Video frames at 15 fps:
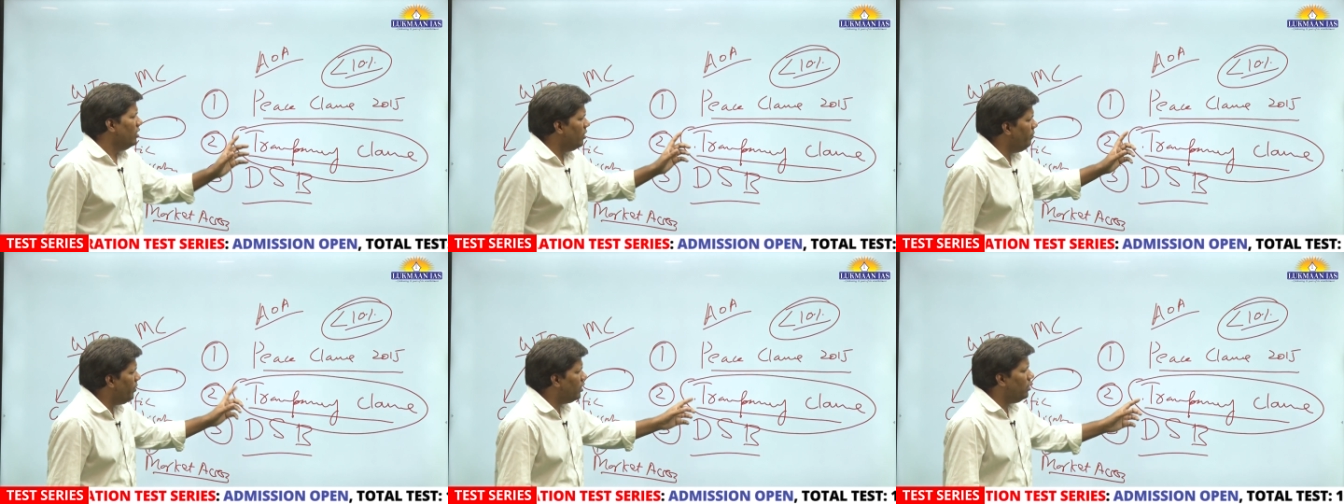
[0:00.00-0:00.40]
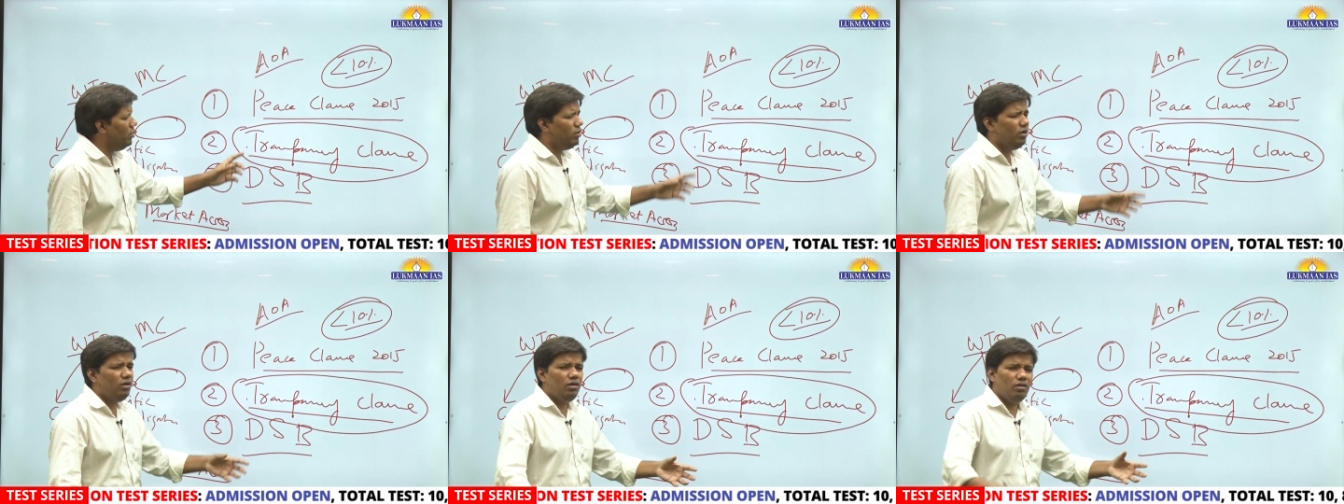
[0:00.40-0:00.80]
The big
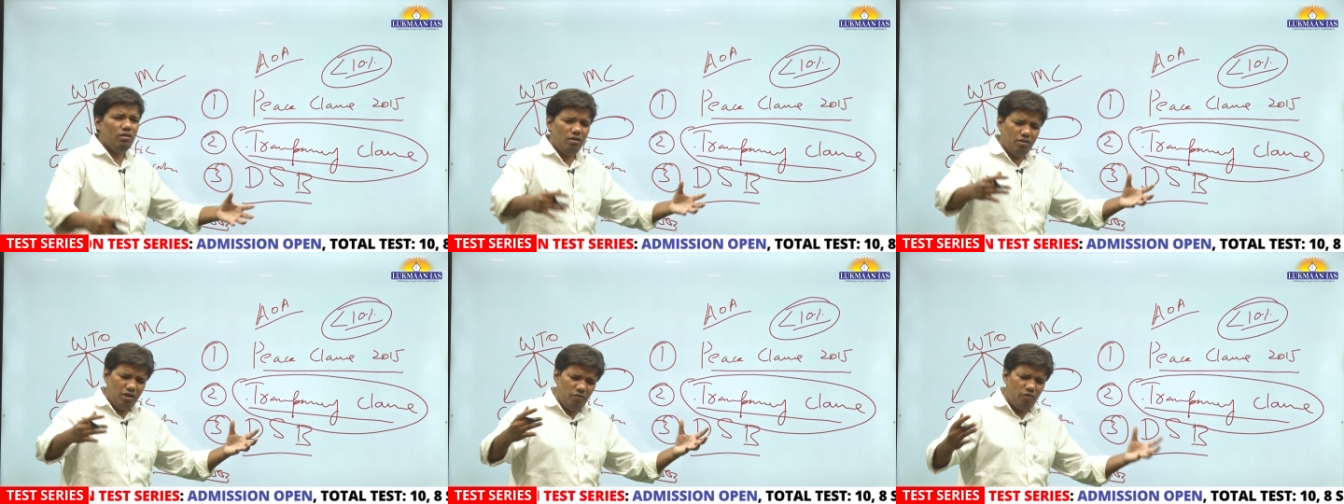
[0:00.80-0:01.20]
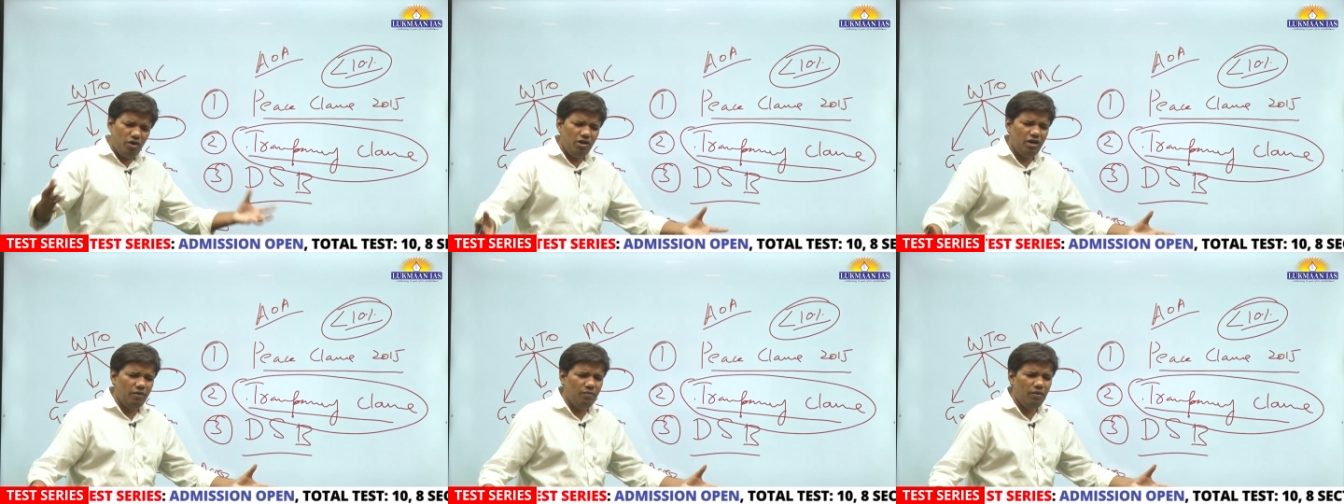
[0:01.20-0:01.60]
concern is they
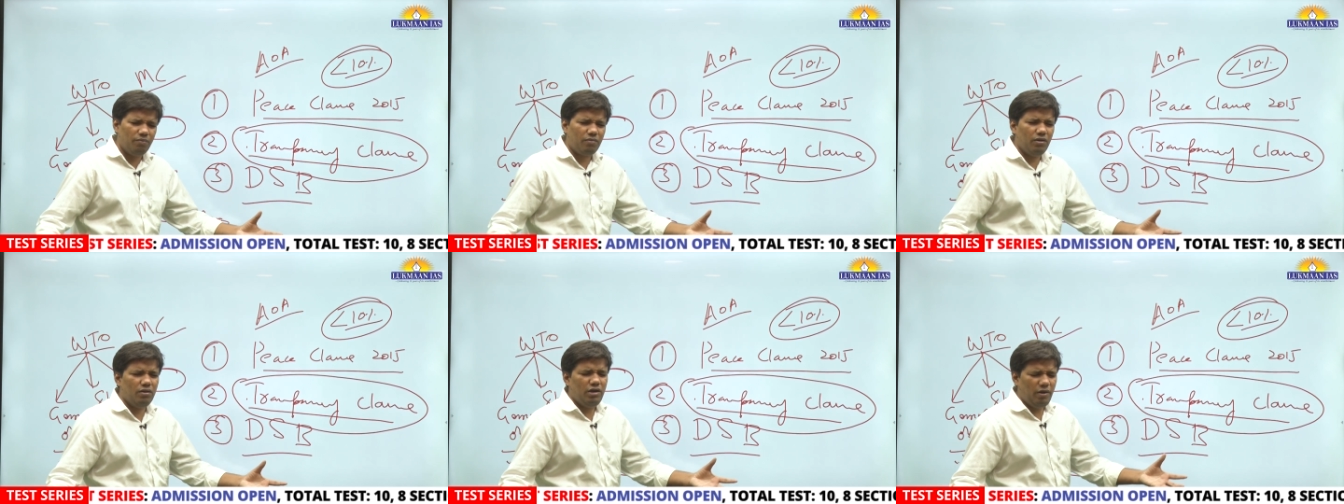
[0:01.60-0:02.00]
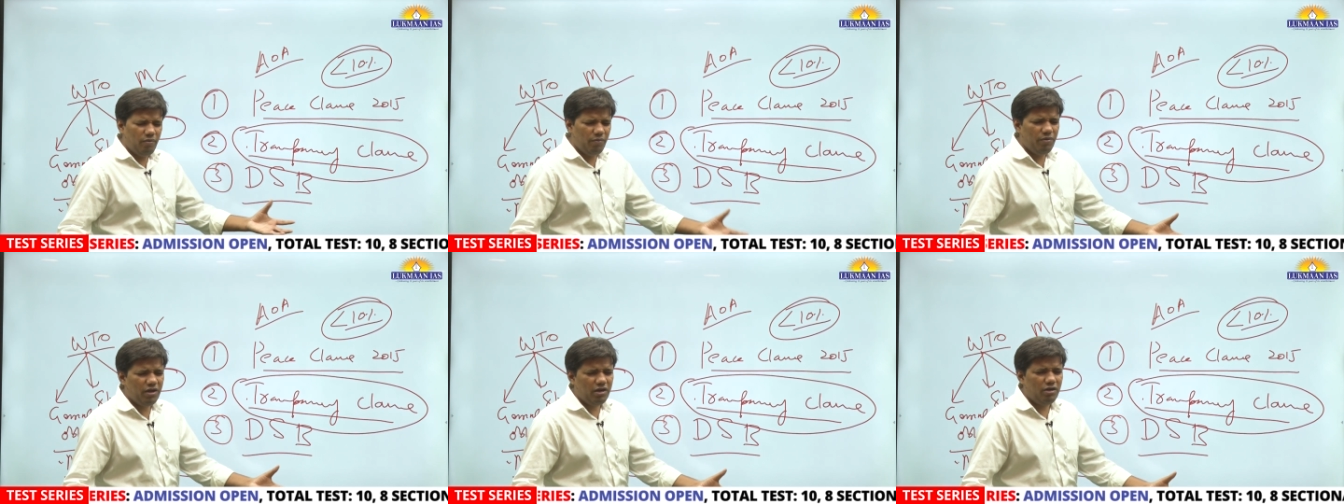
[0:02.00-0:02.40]
want develop, uh,
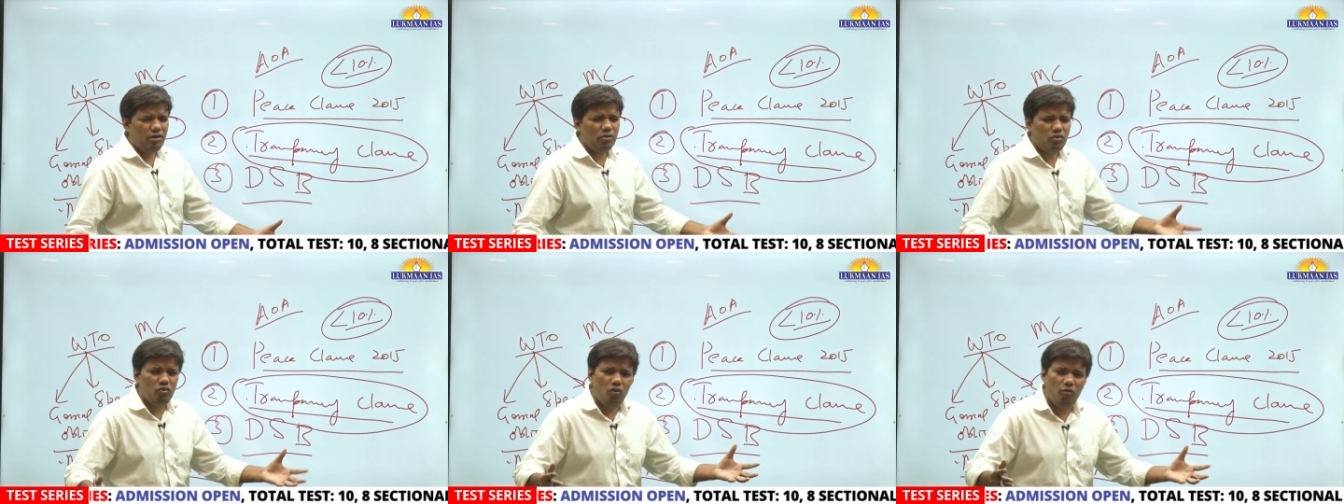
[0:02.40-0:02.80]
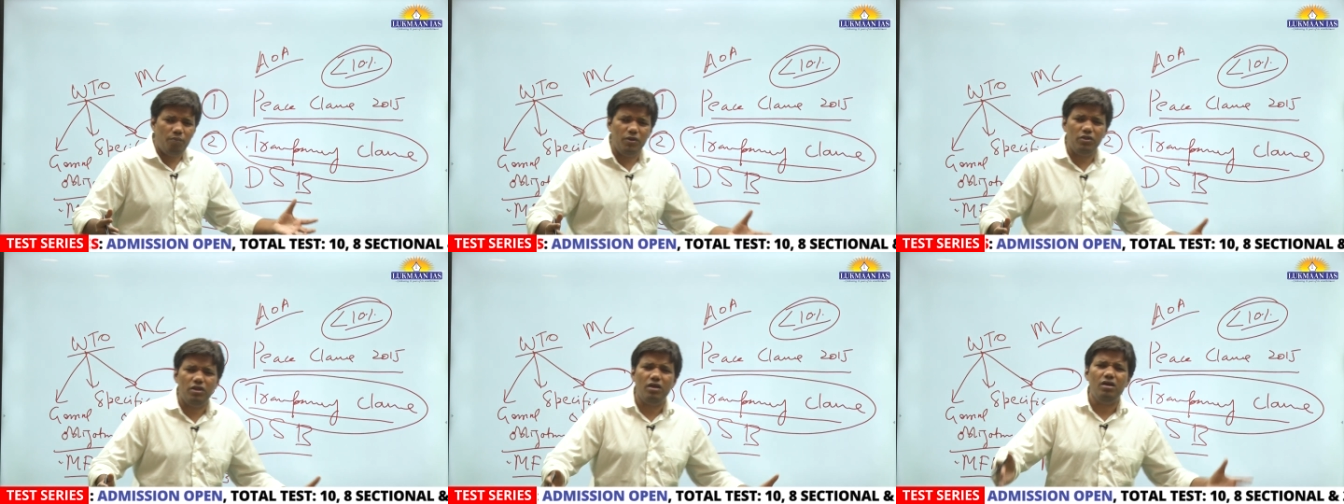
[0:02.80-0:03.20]
developing countries to
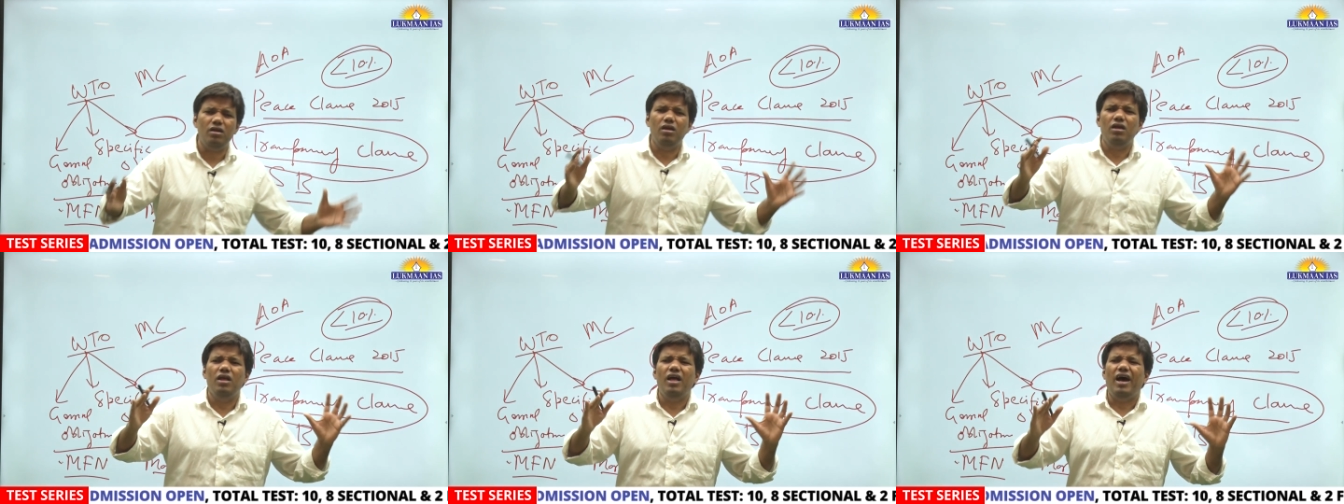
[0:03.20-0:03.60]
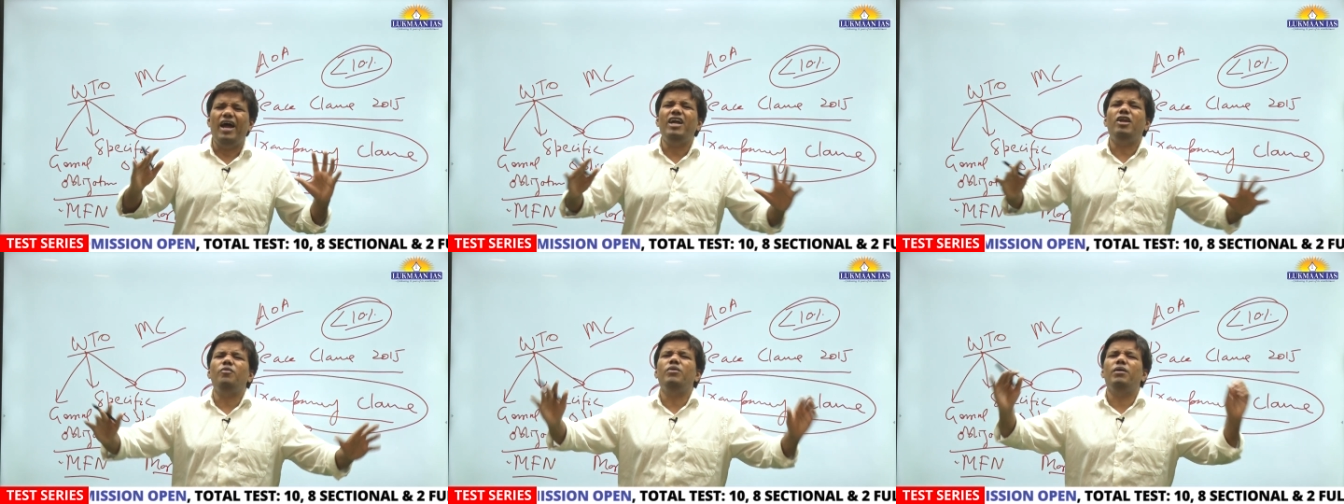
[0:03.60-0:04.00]
open their
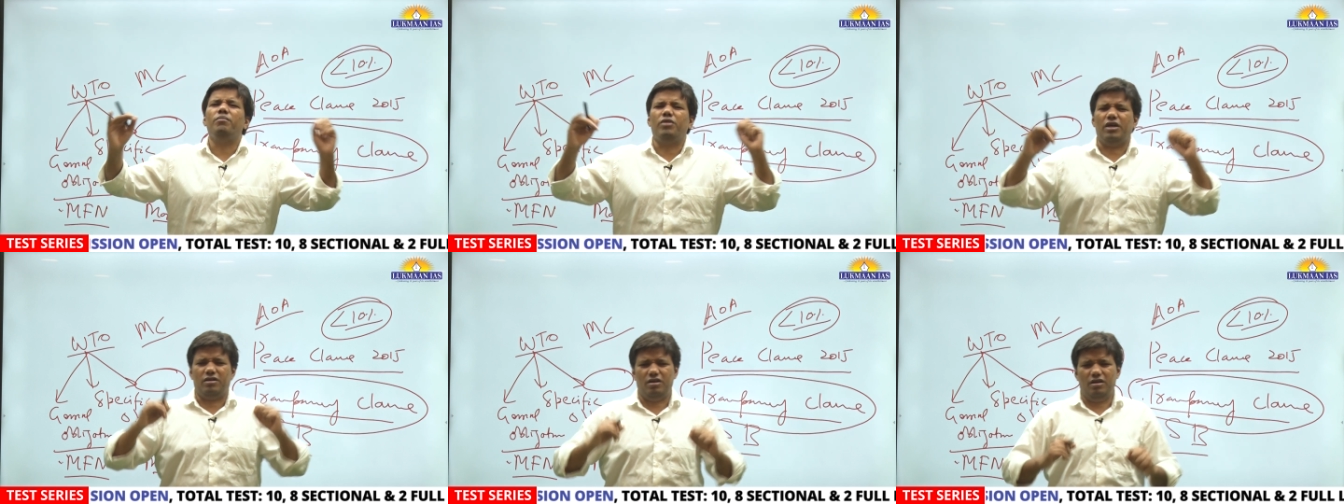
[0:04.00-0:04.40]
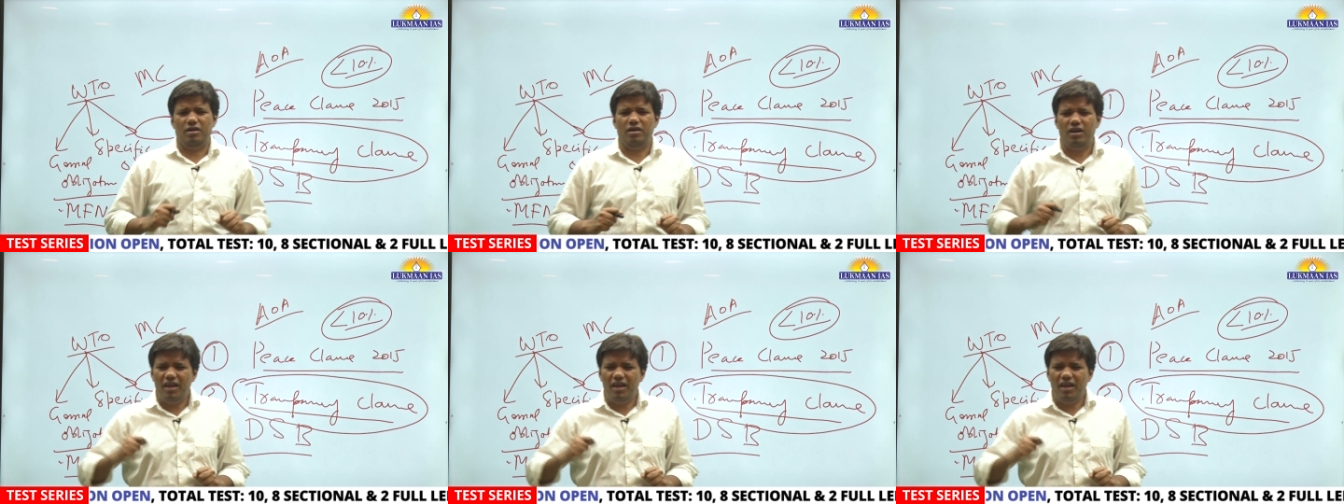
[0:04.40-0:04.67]
IT-BPM sector,